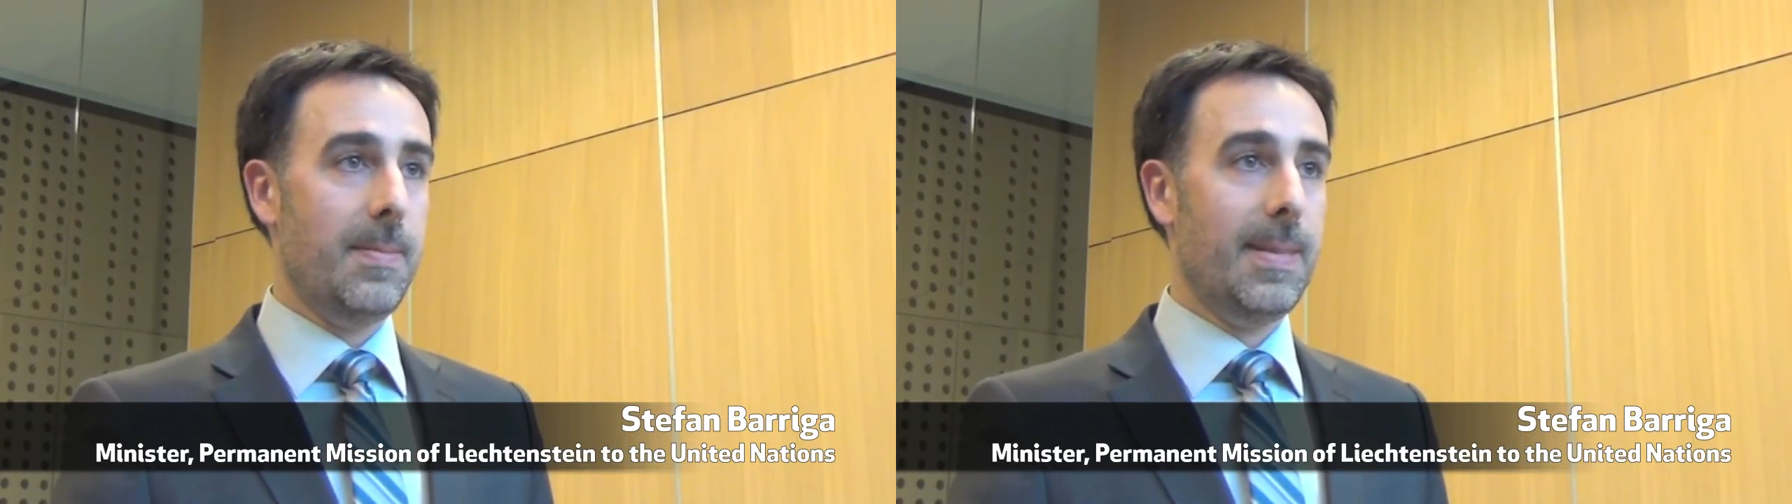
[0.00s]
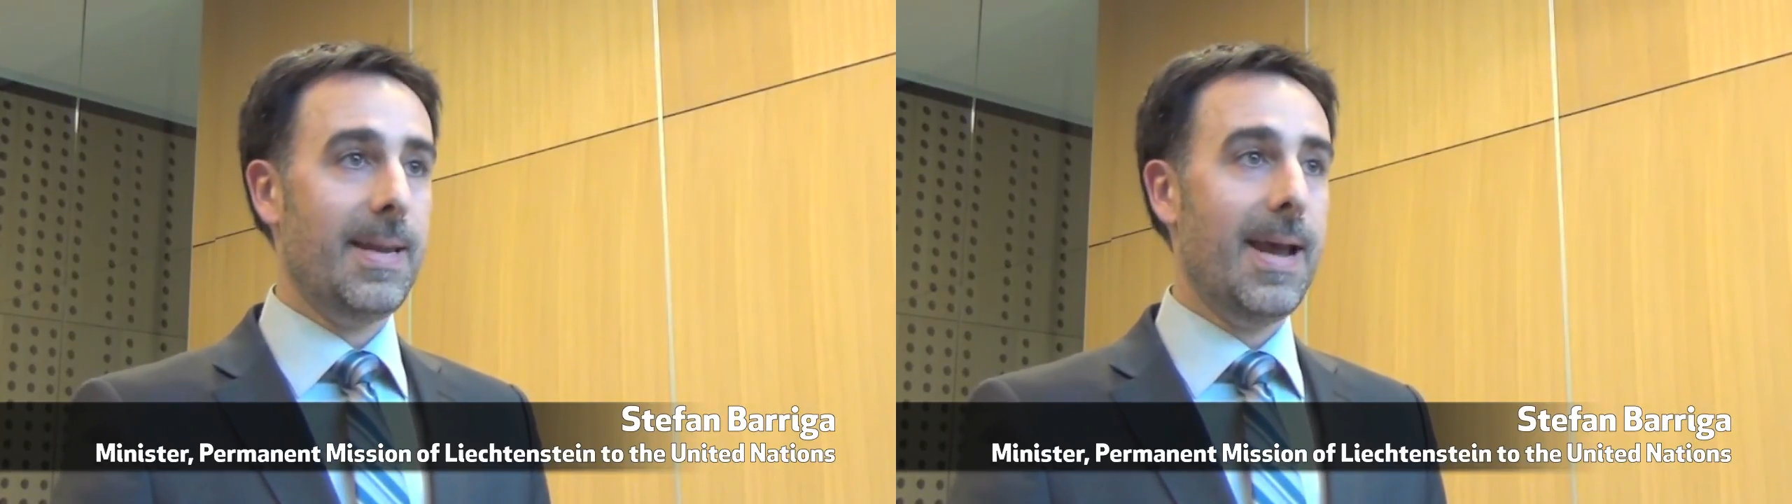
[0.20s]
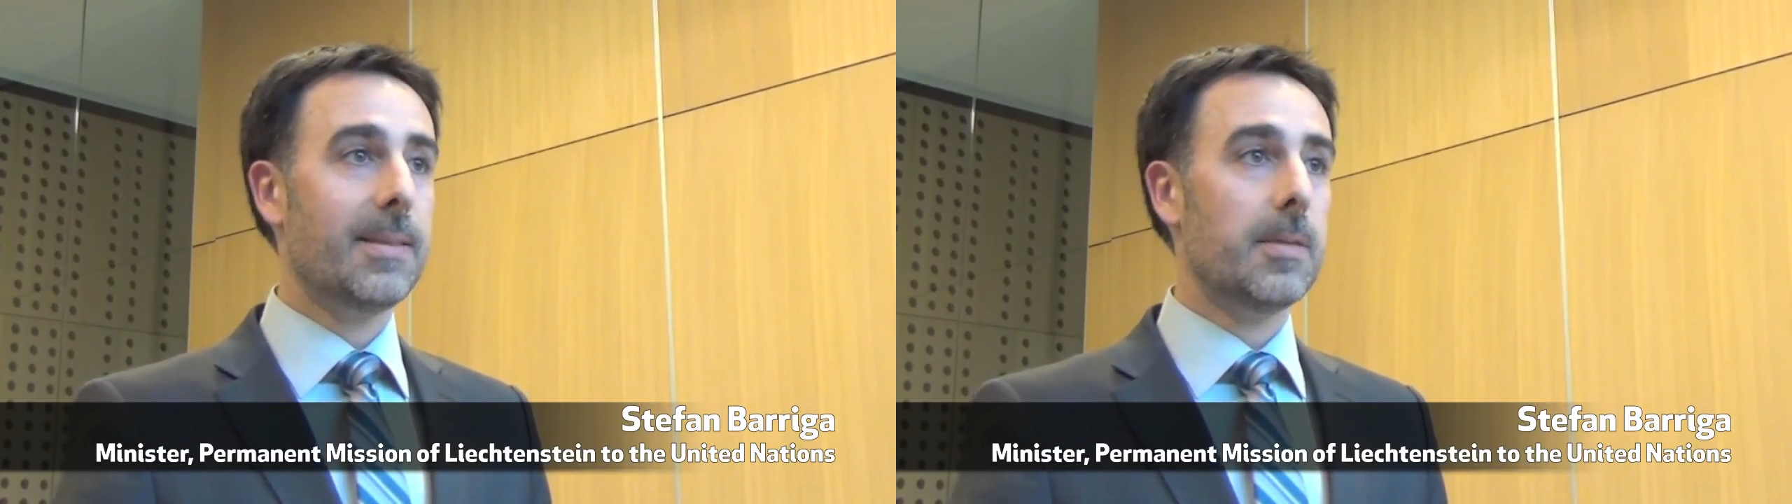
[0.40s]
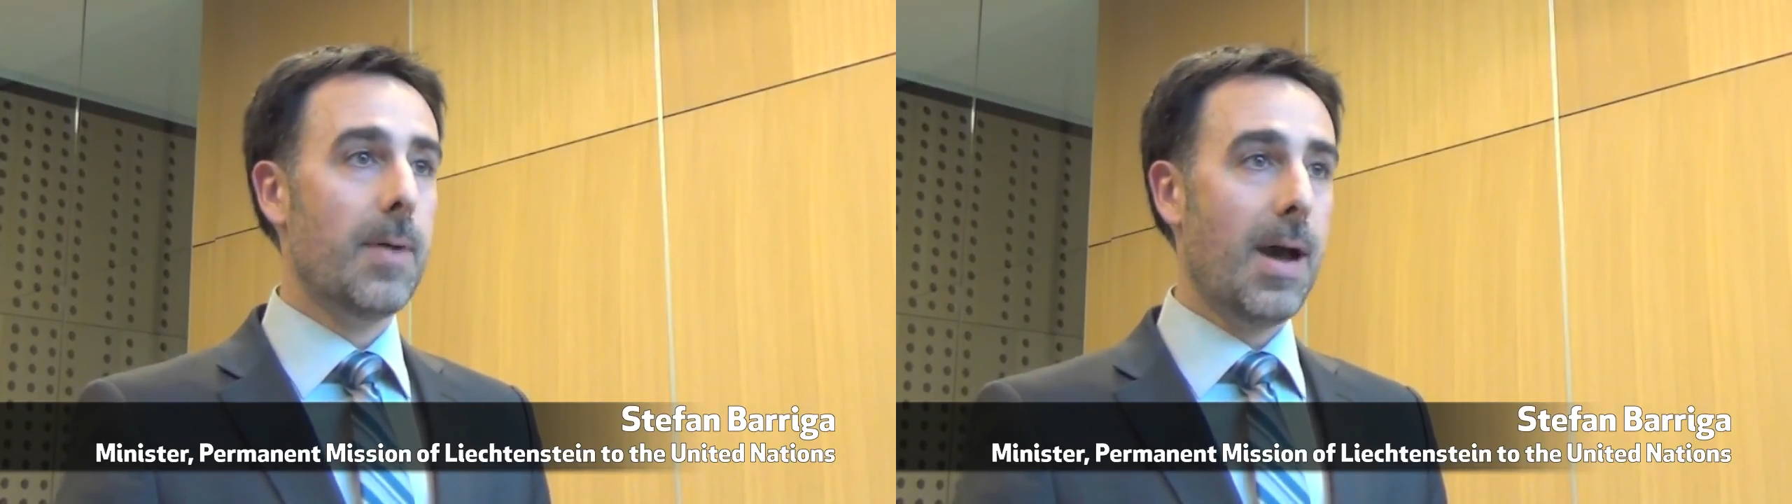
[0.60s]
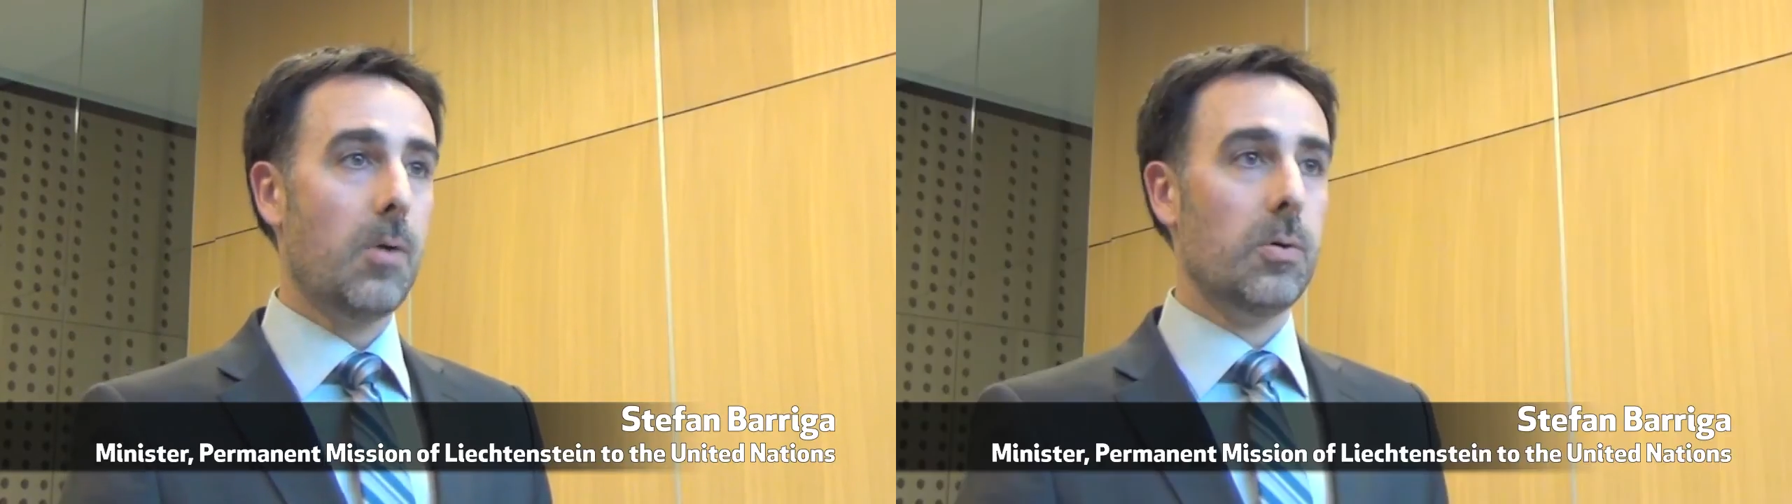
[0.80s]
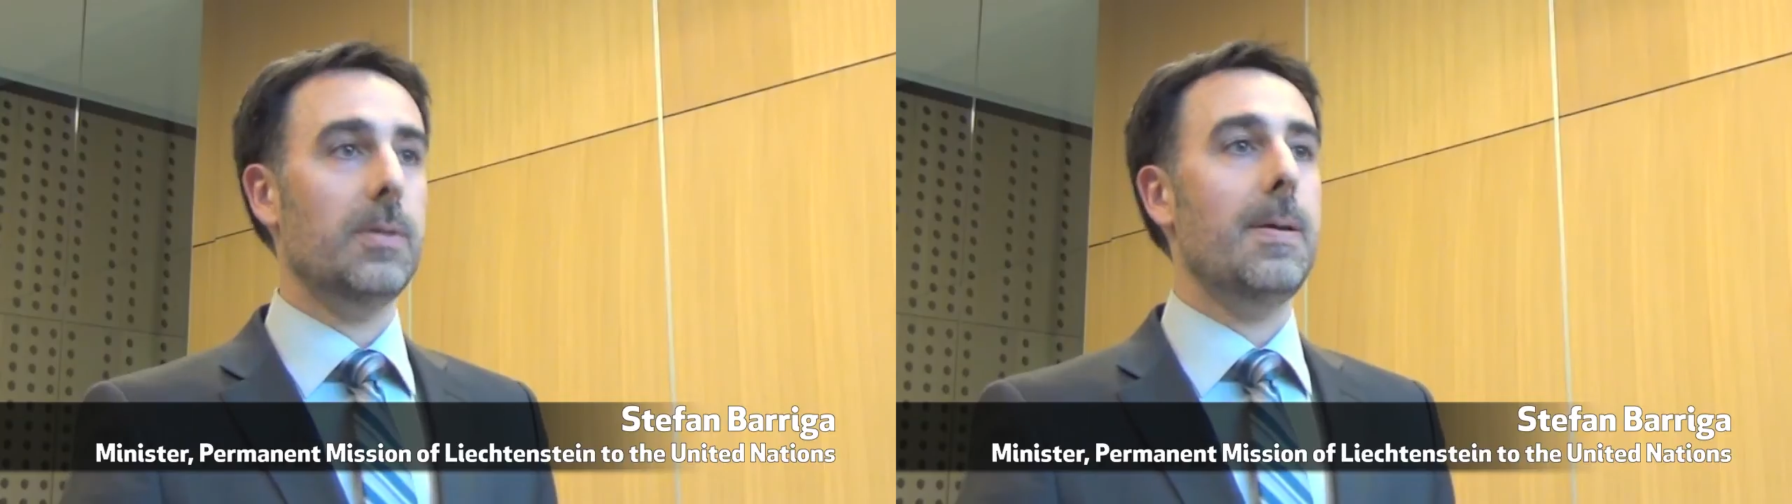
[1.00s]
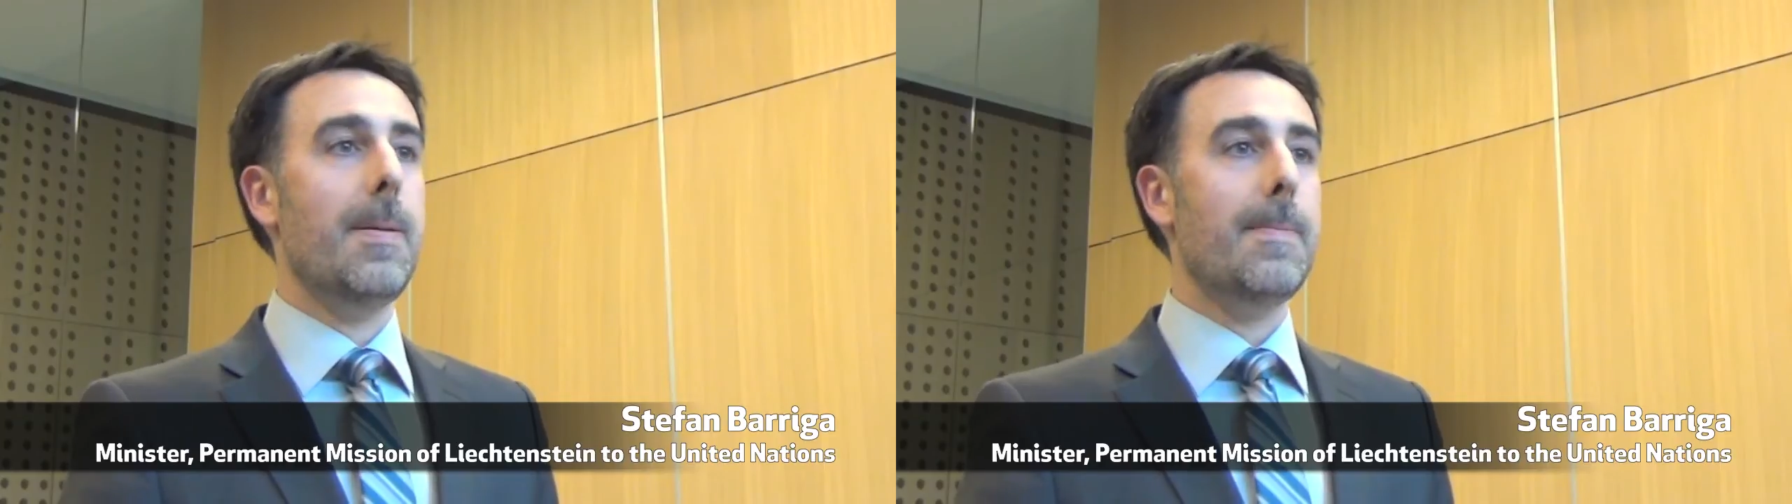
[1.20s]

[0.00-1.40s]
that had the power